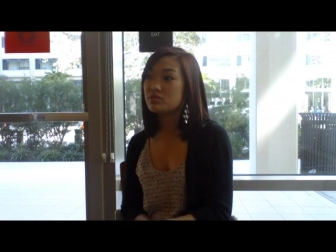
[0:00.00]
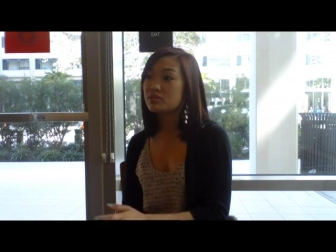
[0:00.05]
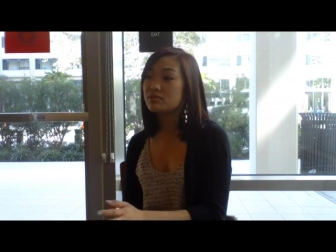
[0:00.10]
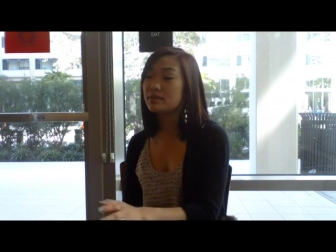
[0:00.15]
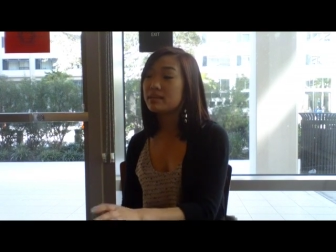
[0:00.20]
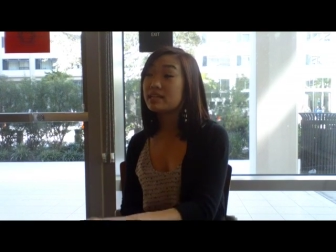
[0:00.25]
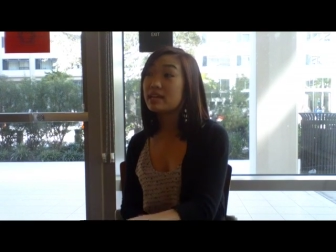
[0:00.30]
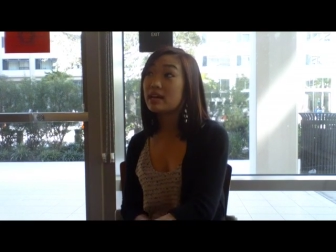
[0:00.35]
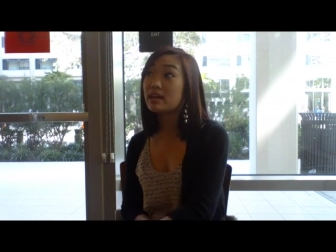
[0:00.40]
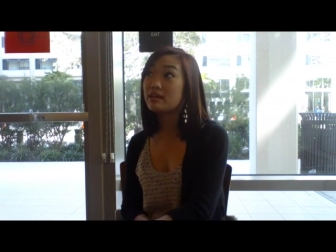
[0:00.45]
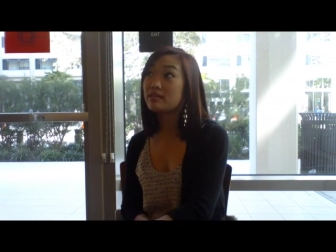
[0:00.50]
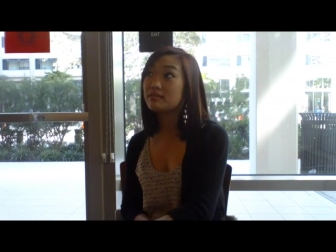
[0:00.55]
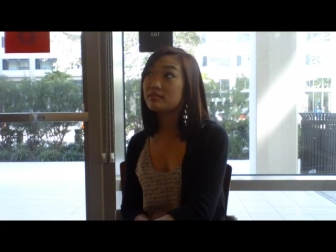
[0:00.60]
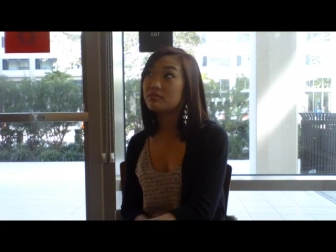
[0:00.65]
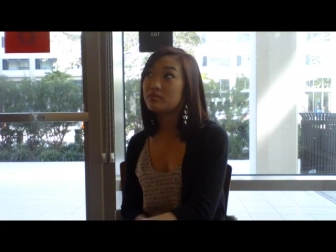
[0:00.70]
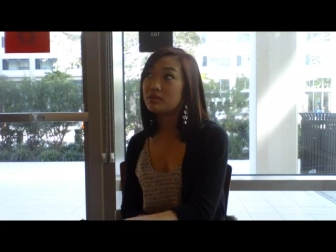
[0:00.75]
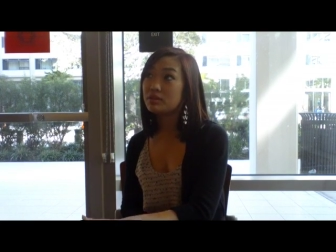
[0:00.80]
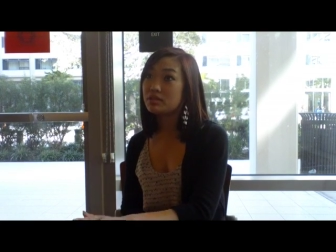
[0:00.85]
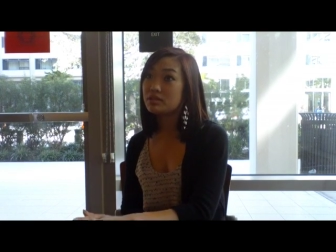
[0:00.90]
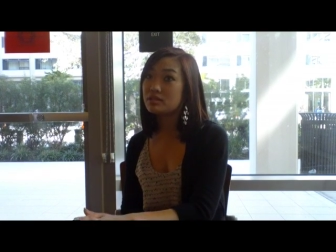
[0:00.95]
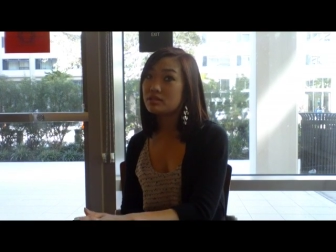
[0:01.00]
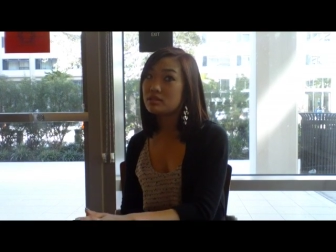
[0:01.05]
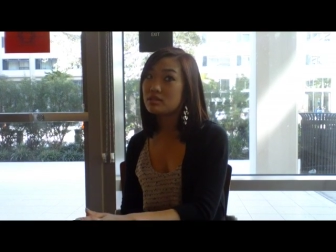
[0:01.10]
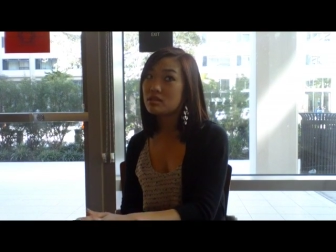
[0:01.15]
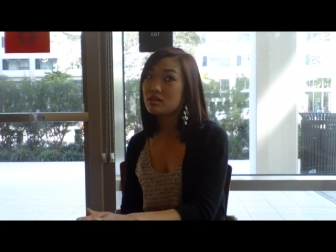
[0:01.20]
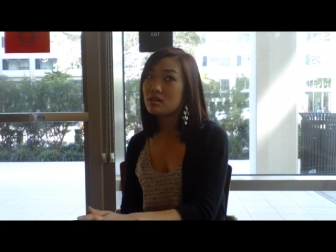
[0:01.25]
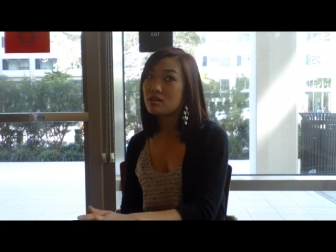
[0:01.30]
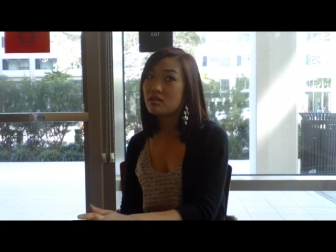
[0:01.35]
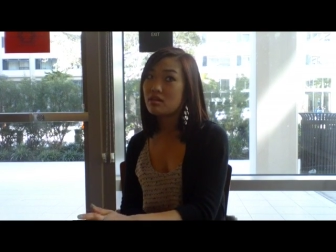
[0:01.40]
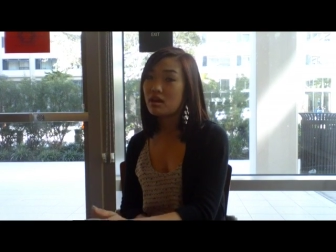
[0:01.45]
Because my dad was
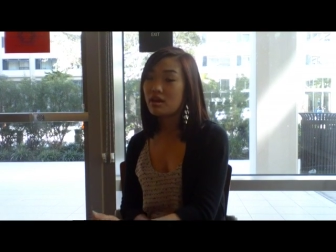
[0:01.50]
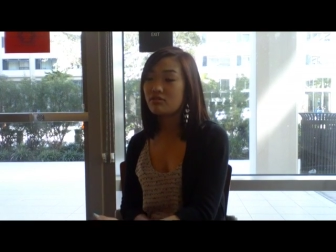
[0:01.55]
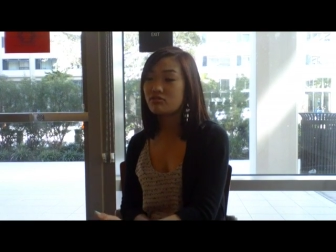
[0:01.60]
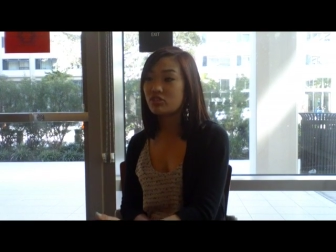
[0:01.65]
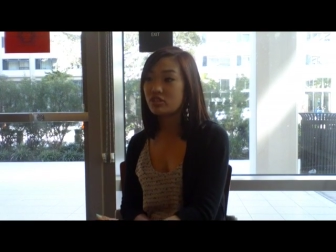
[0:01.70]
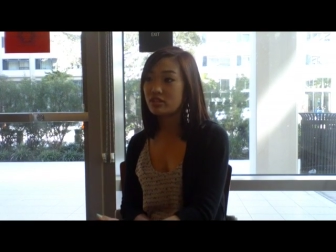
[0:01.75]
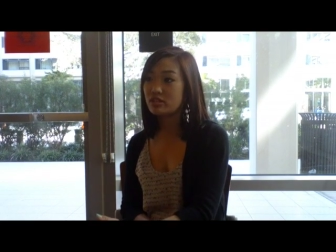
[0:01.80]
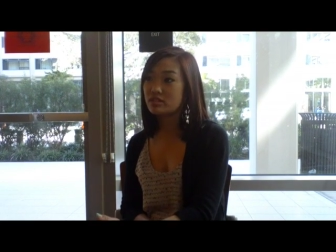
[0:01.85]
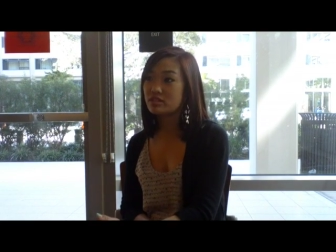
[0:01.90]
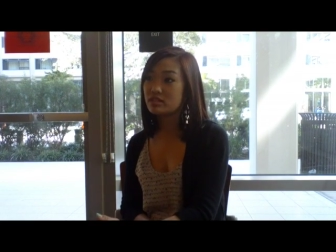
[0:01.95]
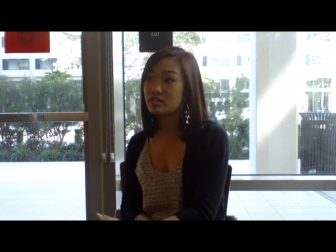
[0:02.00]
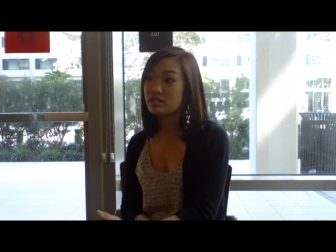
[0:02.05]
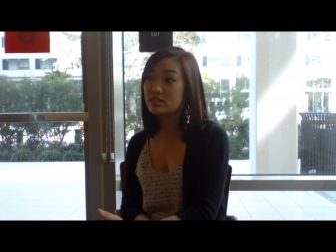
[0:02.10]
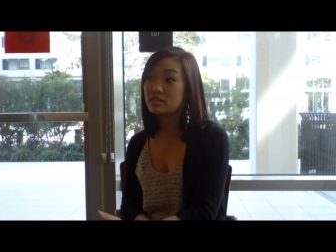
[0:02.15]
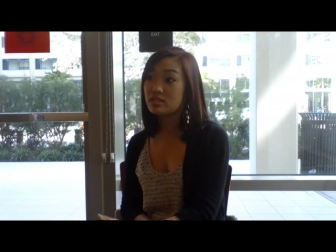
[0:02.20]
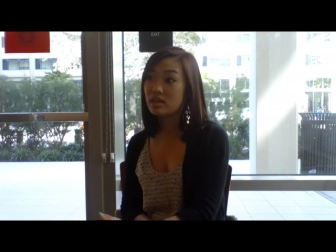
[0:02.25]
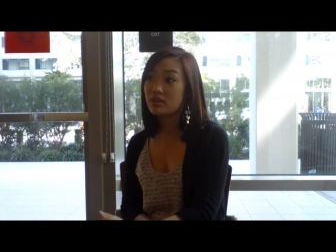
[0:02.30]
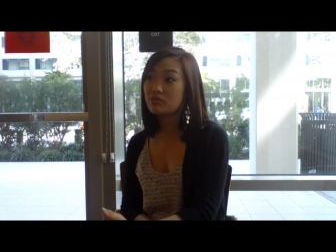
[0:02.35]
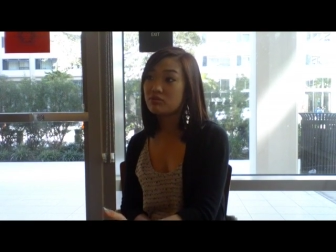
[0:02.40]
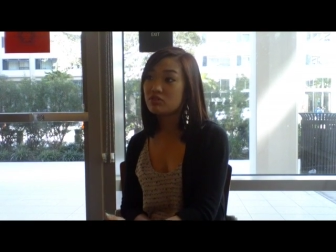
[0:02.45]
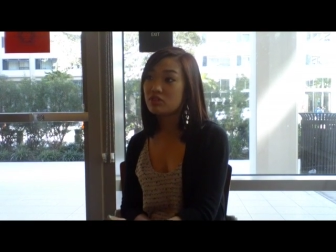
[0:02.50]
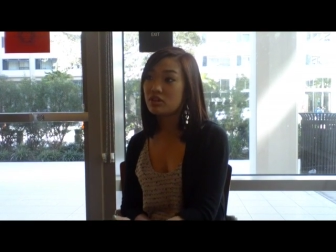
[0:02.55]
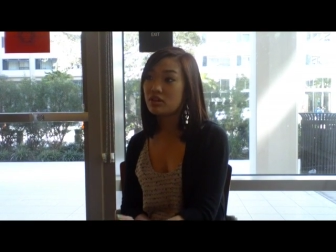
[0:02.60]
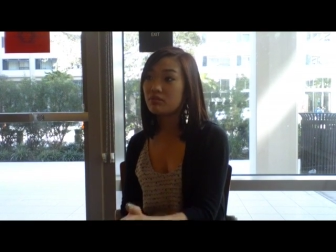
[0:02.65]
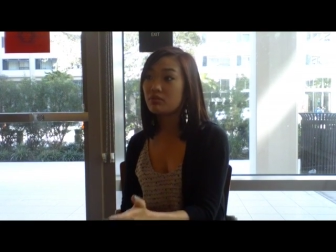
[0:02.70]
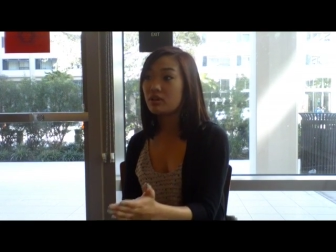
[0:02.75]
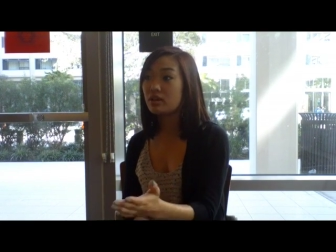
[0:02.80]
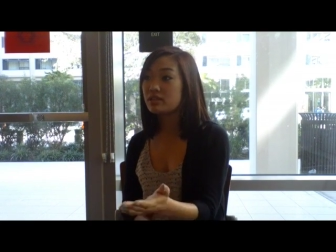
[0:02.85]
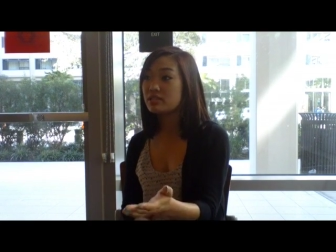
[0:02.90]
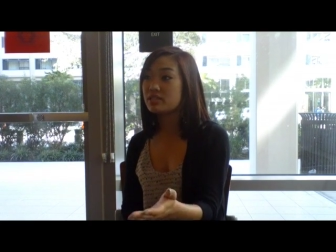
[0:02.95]
half Chinese, because his dad
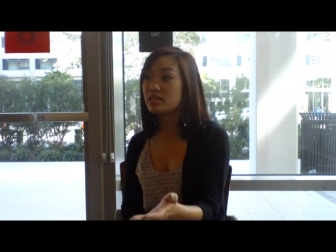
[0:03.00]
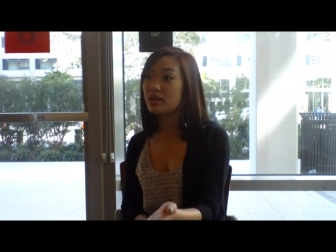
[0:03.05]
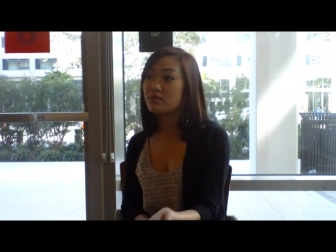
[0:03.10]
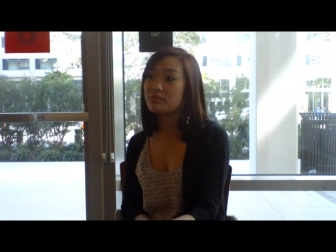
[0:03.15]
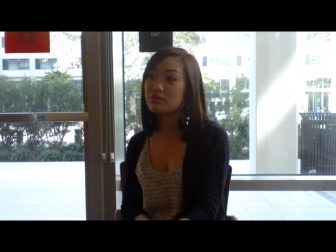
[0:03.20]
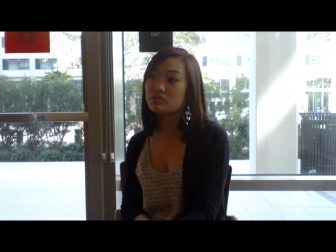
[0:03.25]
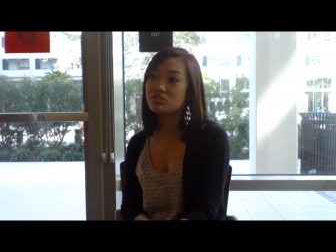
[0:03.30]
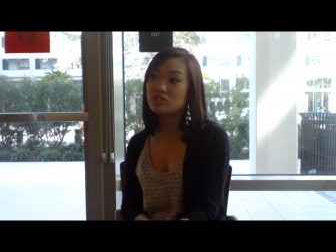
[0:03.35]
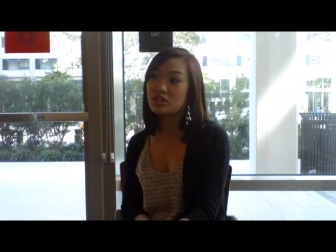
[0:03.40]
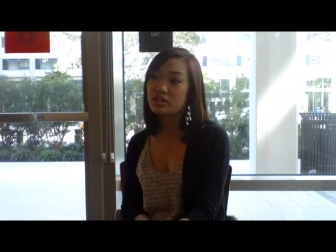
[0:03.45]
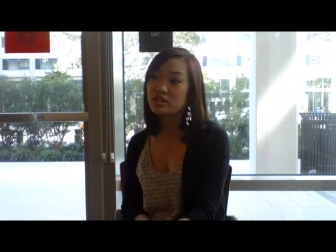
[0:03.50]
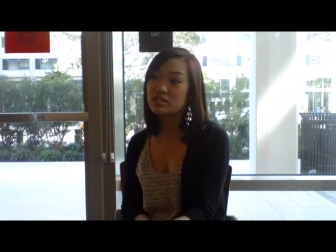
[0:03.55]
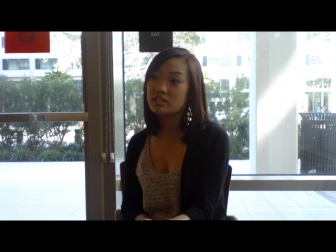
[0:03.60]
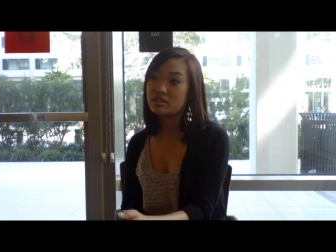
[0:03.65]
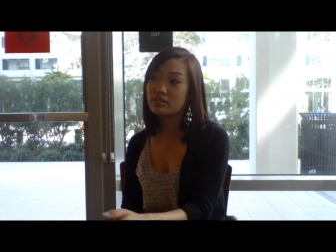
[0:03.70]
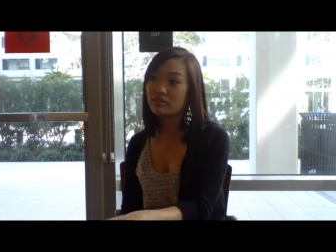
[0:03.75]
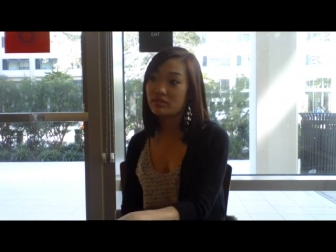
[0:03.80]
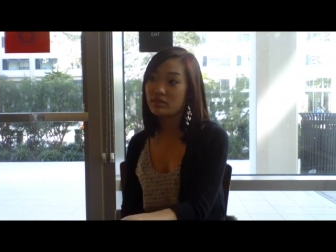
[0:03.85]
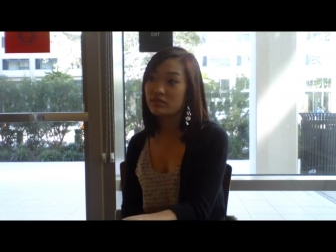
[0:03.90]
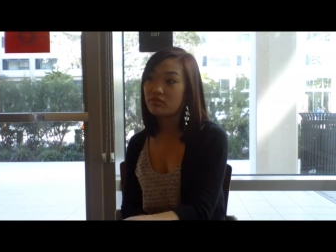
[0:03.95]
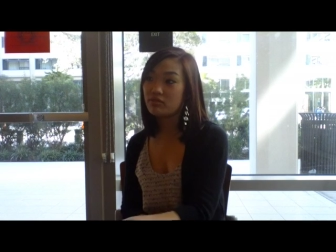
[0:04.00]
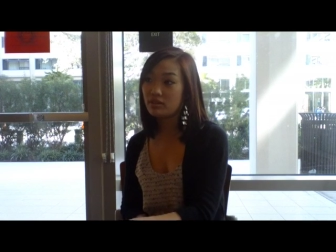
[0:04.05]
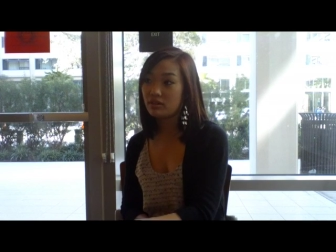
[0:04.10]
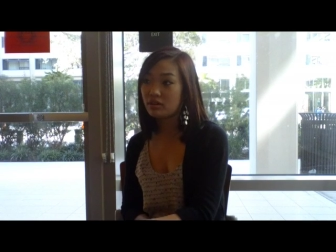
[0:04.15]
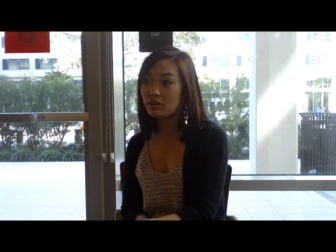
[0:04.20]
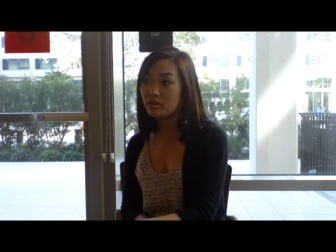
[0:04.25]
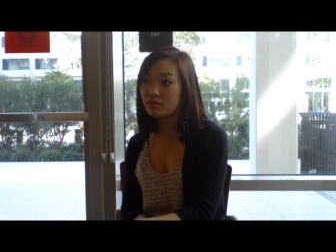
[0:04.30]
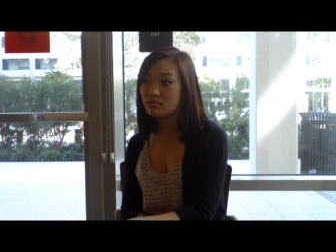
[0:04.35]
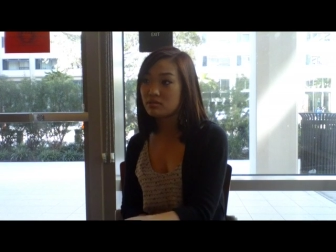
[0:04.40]
was Chinese living in Vietnam.